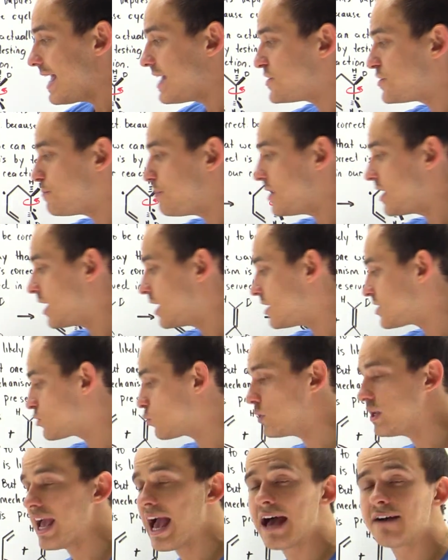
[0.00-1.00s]
is
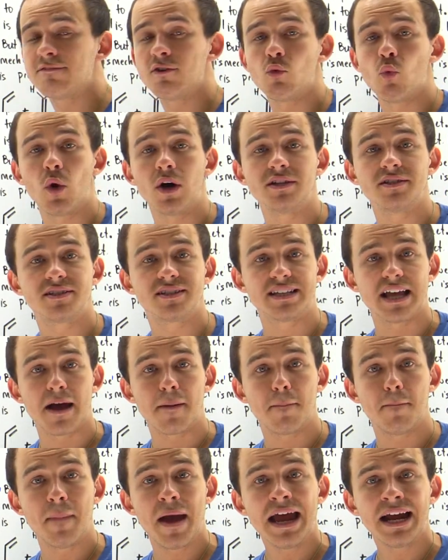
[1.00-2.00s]
because we have a
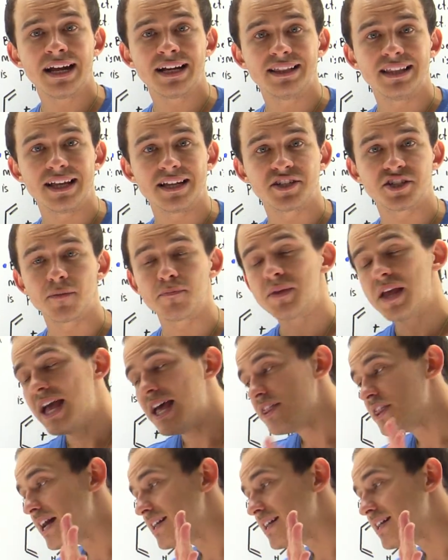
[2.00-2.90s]
one-step mechanism,